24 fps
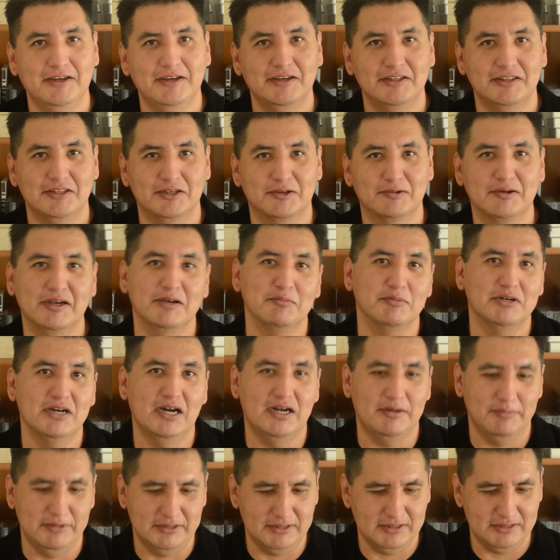the great
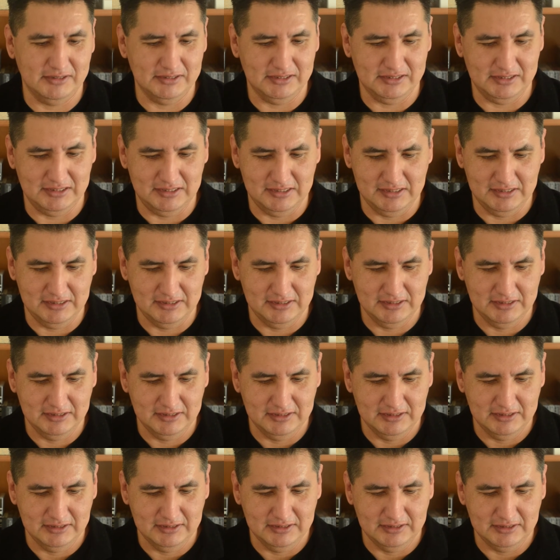Muhammad Ali?
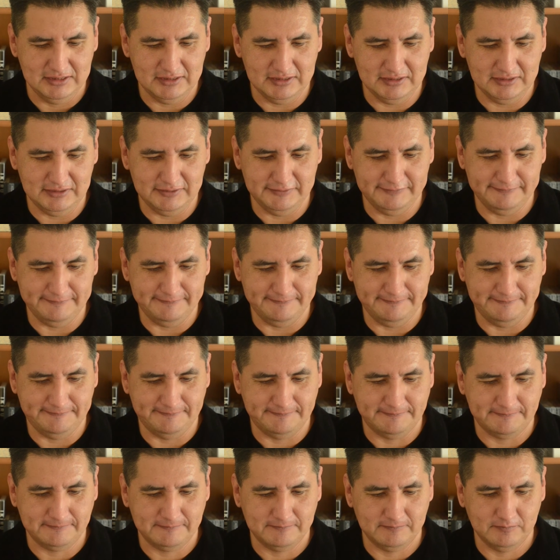Um,
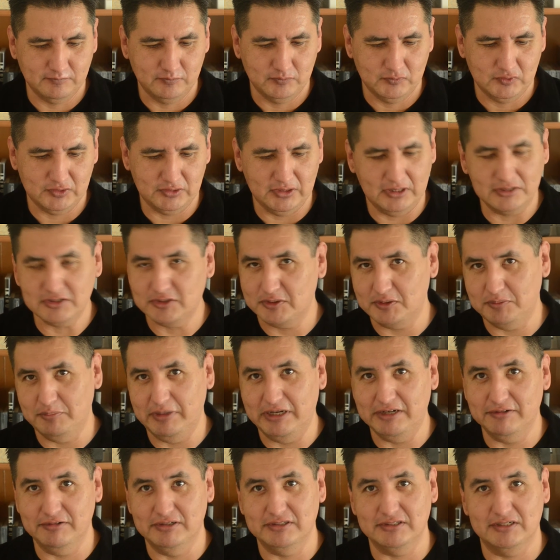so that's the
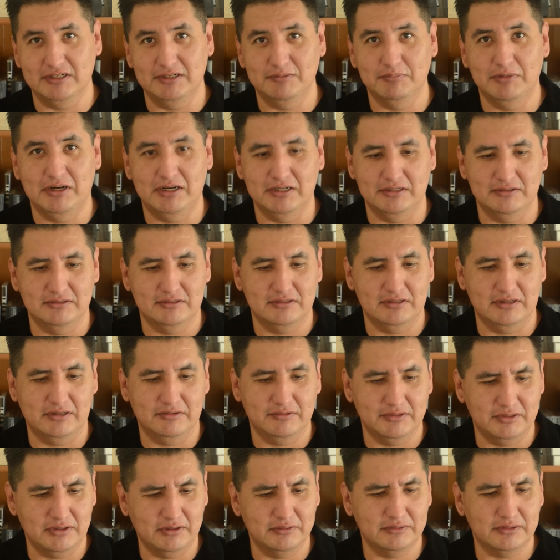main reason I bought it. I,
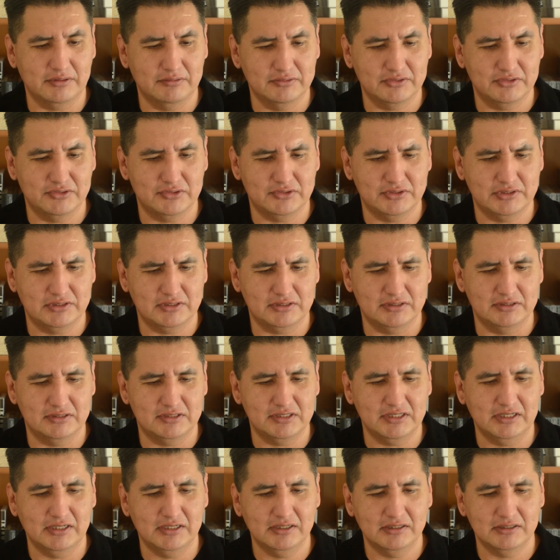I was always interested in
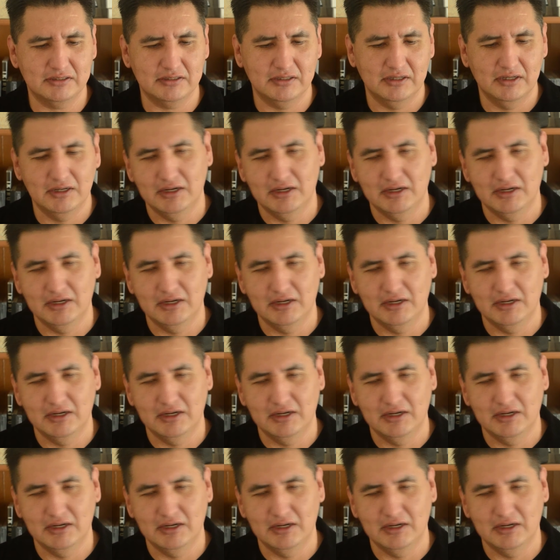seeing it.